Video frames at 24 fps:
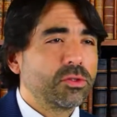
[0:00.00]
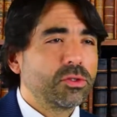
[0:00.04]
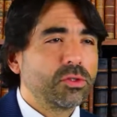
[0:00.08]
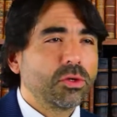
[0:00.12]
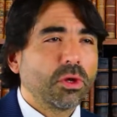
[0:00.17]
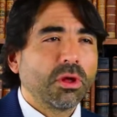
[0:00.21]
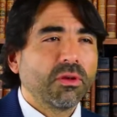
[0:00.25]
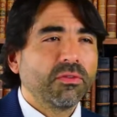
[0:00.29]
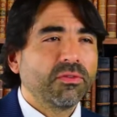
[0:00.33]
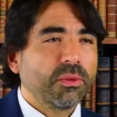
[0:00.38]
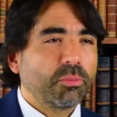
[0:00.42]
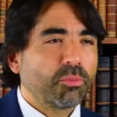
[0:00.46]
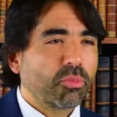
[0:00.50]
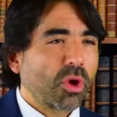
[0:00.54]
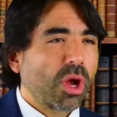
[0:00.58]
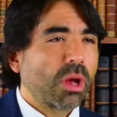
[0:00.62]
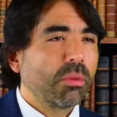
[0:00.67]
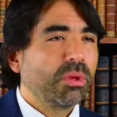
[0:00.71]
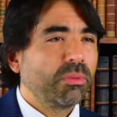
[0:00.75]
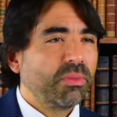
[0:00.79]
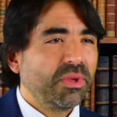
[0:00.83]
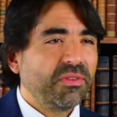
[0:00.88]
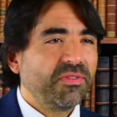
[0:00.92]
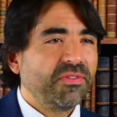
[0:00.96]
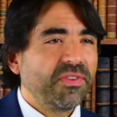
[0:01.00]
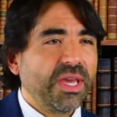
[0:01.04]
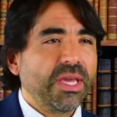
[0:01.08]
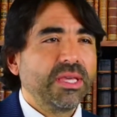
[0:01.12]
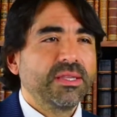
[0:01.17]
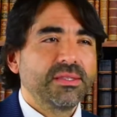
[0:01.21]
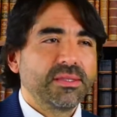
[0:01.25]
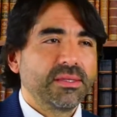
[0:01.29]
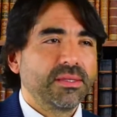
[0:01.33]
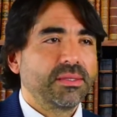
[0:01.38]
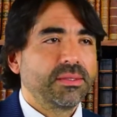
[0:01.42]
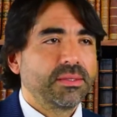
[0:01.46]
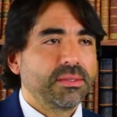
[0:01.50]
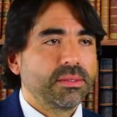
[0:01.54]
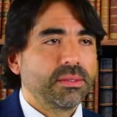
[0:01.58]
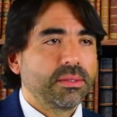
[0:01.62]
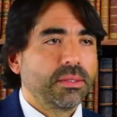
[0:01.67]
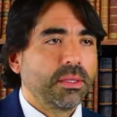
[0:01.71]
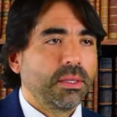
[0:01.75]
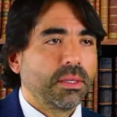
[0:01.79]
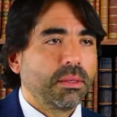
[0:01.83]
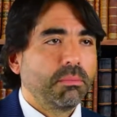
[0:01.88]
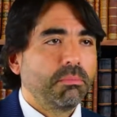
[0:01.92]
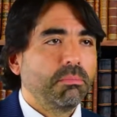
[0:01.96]
to solve the problem it faces,
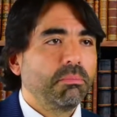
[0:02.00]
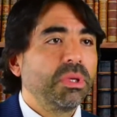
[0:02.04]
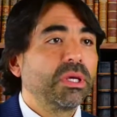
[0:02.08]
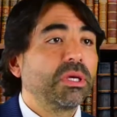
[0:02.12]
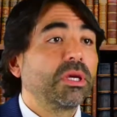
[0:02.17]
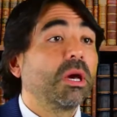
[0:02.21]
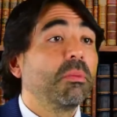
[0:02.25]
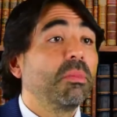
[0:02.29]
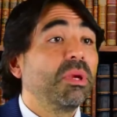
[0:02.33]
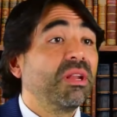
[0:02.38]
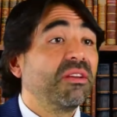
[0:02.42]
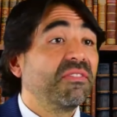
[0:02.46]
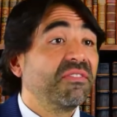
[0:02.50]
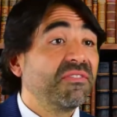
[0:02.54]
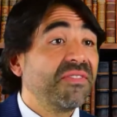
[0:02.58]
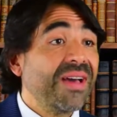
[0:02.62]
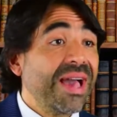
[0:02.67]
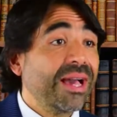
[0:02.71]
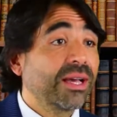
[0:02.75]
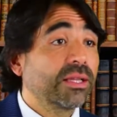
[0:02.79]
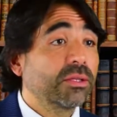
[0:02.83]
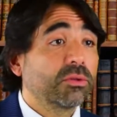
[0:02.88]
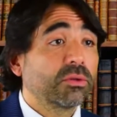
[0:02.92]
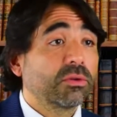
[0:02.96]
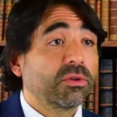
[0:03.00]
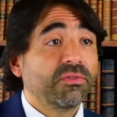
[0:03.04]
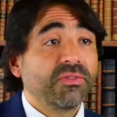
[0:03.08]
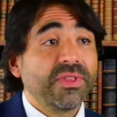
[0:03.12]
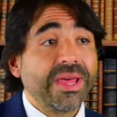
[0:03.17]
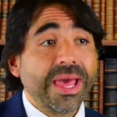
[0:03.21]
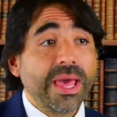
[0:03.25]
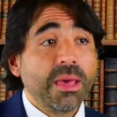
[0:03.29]
becoming a factor of